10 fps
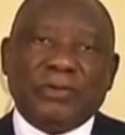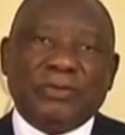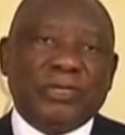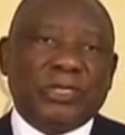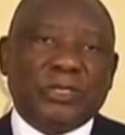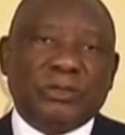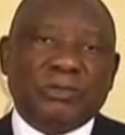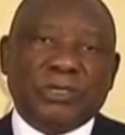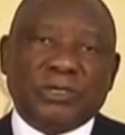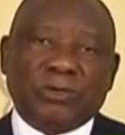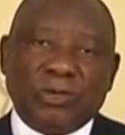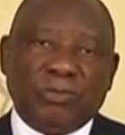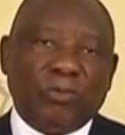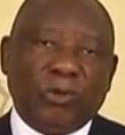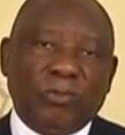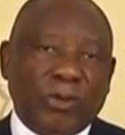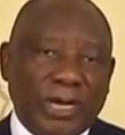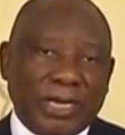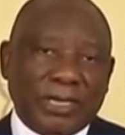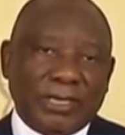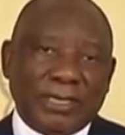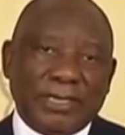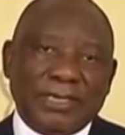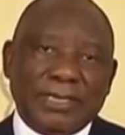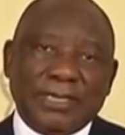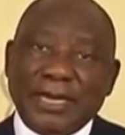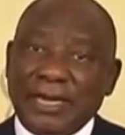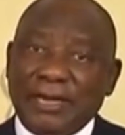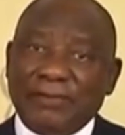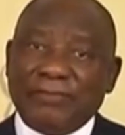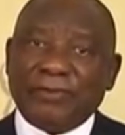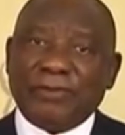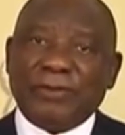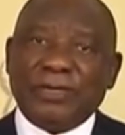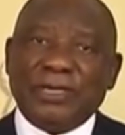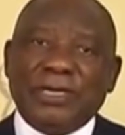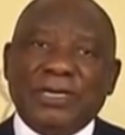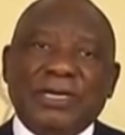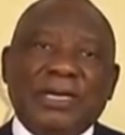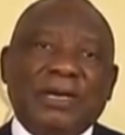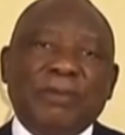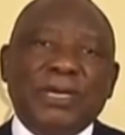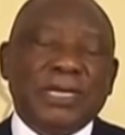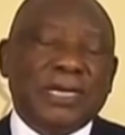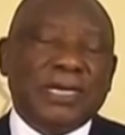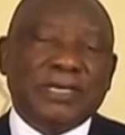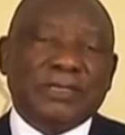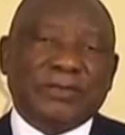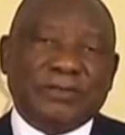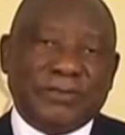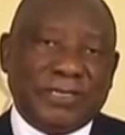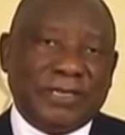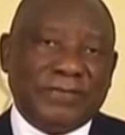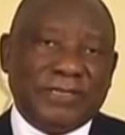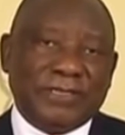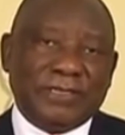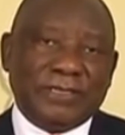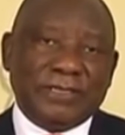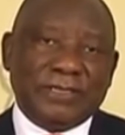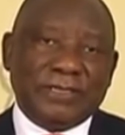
We wish Ms. Grootboom well and thank her for her many years of service.